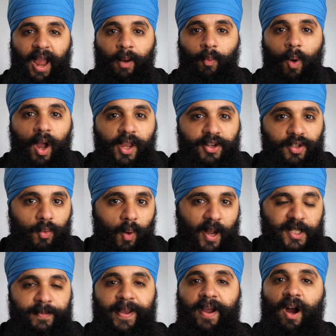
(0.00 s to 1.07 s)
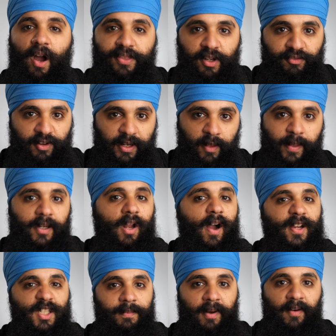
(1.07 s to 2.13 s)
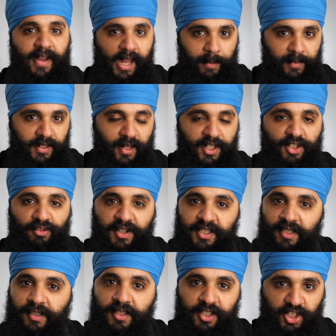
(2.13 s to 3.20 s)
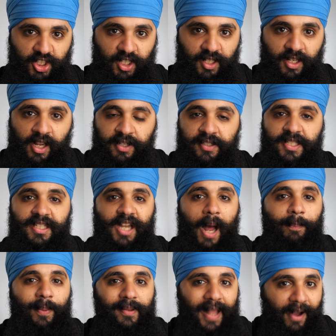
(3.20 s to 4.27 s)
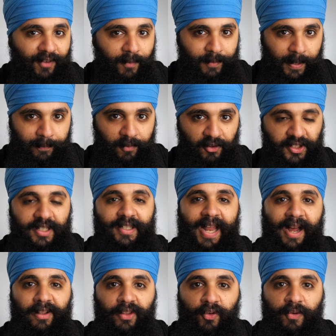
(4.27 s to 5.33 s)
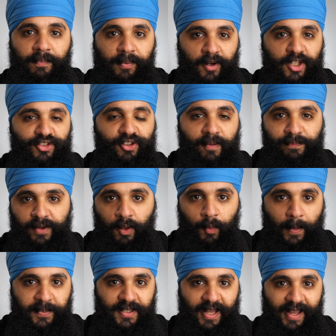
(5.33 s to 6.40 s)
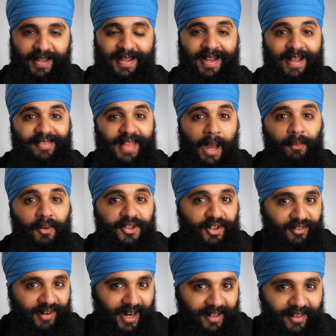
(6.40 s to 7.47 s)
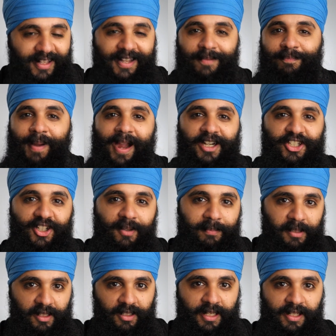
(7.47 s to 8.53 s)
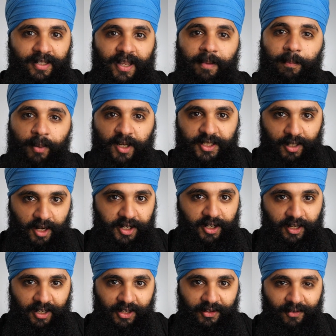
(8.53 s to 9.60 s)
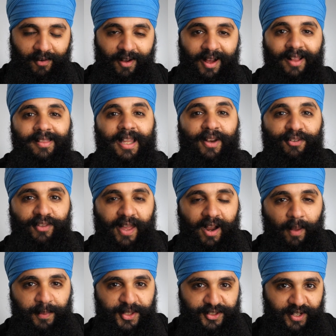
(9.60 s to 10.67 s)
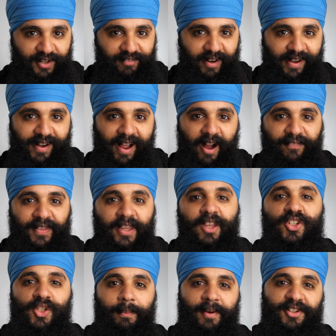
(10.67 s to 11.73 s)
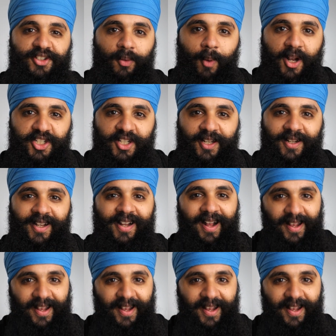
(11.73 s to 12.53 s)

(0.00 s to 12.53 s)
I want you to watch my other video that talks about Amazon's recent decision to stop allowing people to download books from their website. That will directly impact your ability to get books on your Kindle. Link for that on the screen right now. Thank you so much for watching.